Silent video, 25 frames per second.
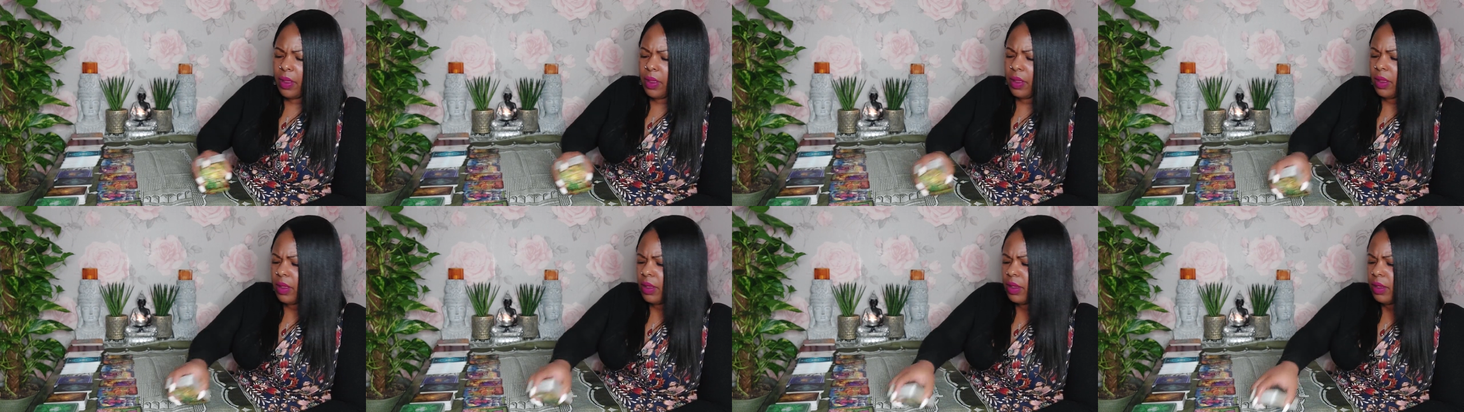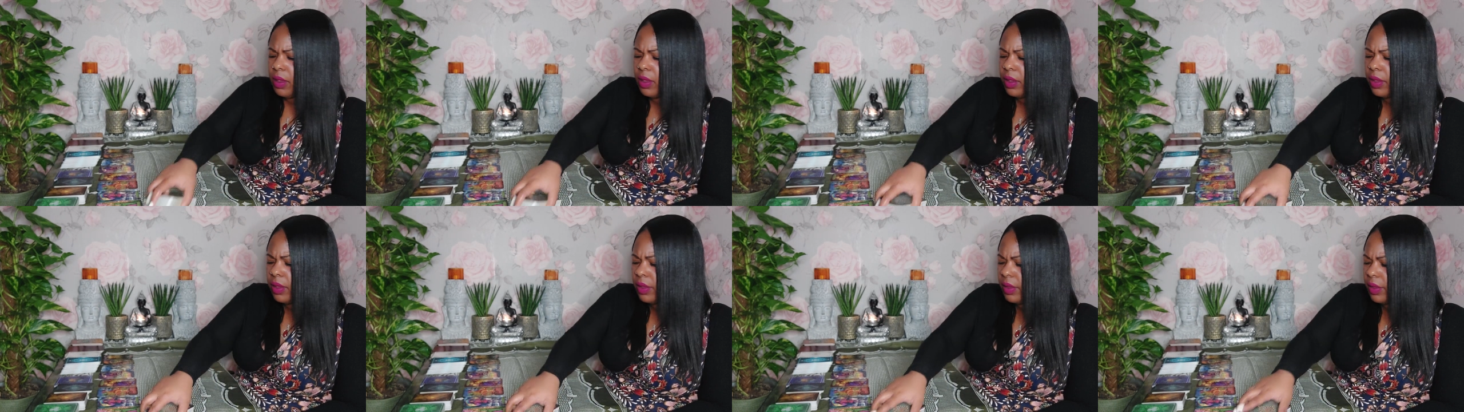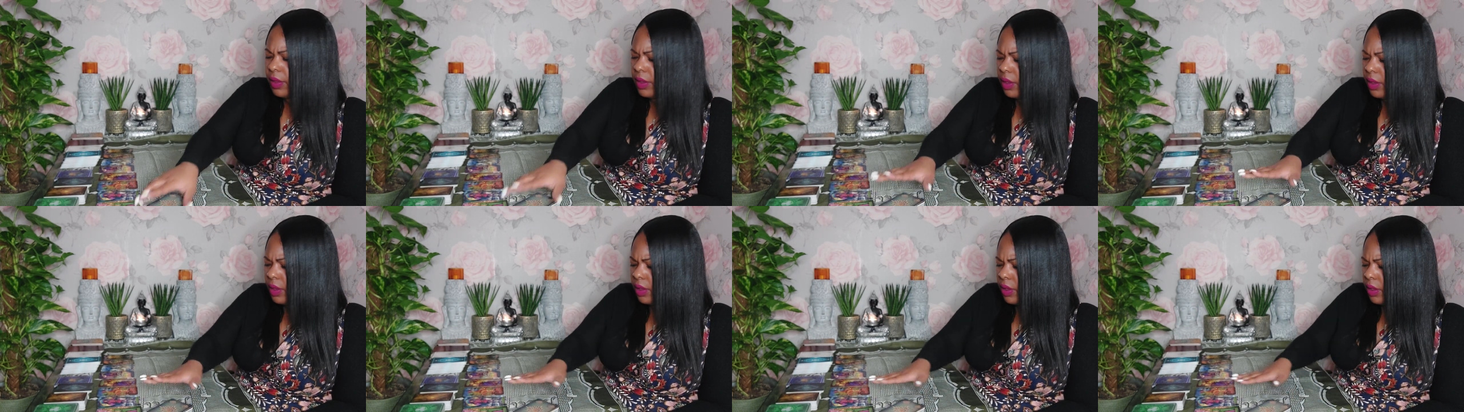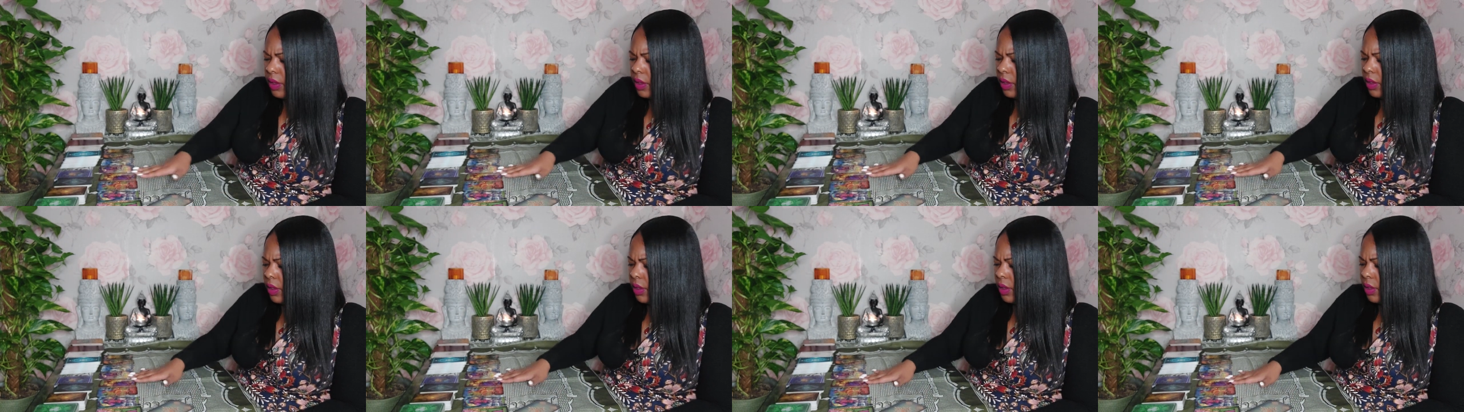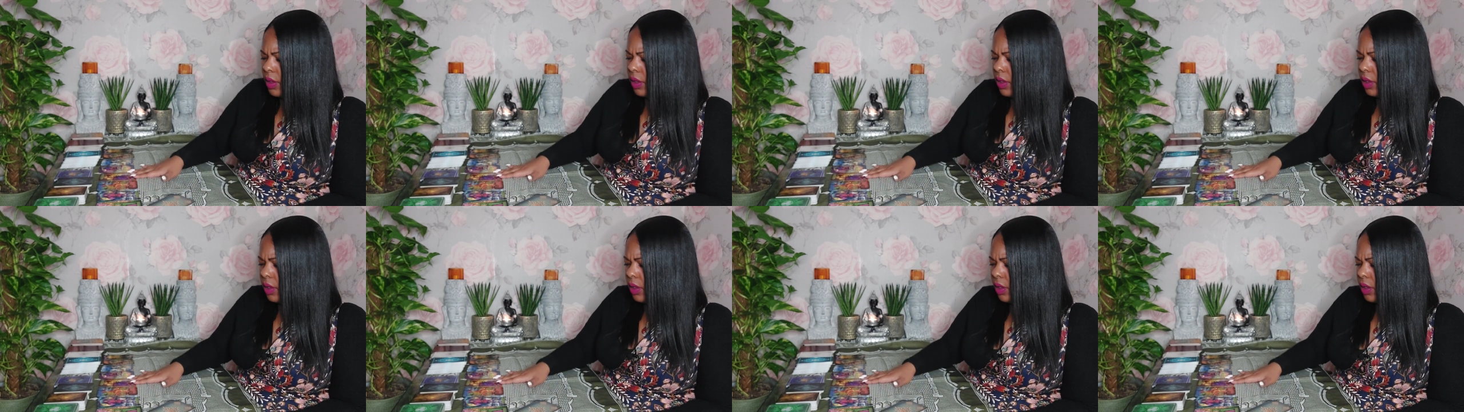
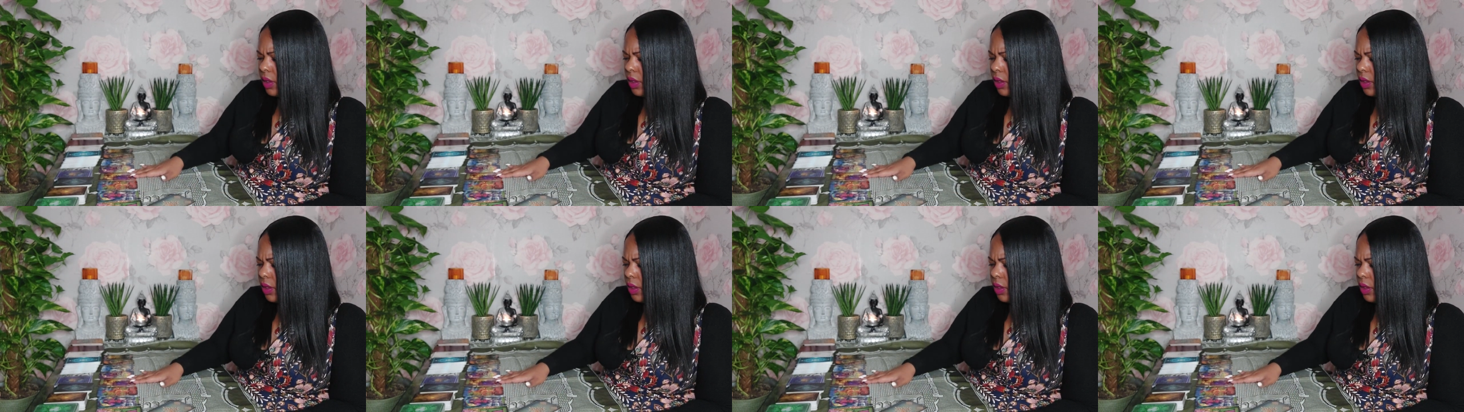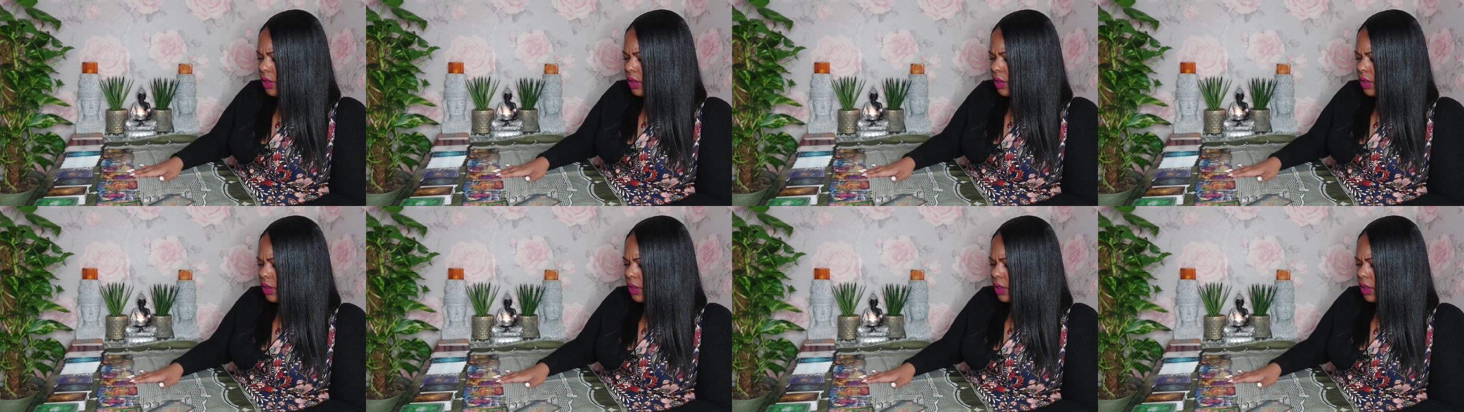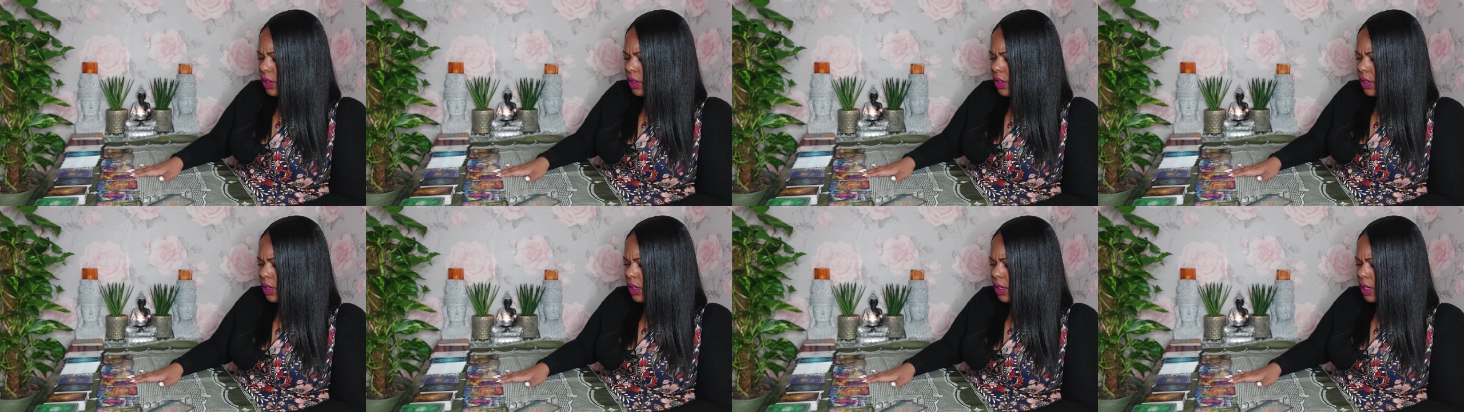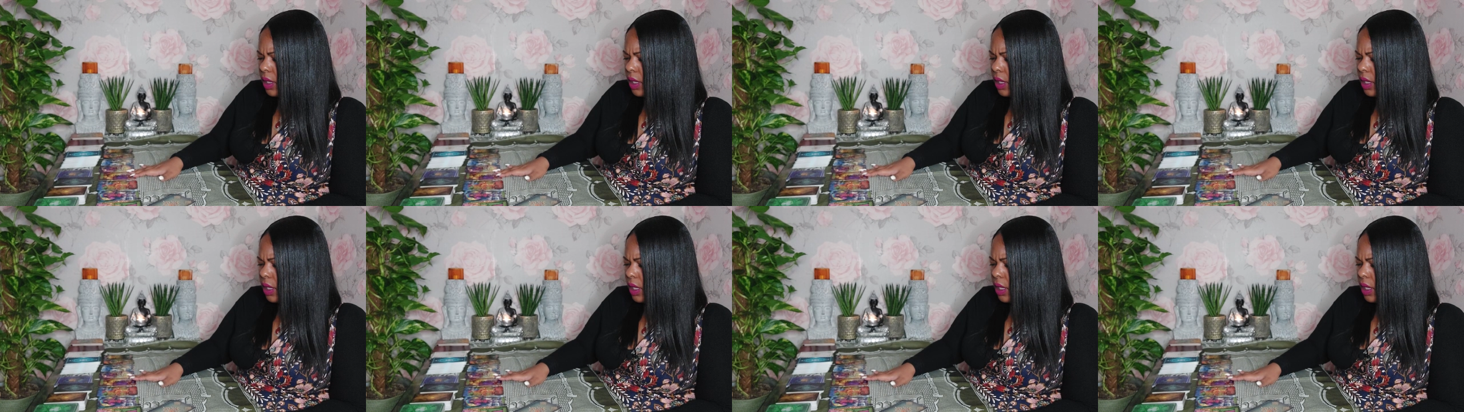Nothing is said.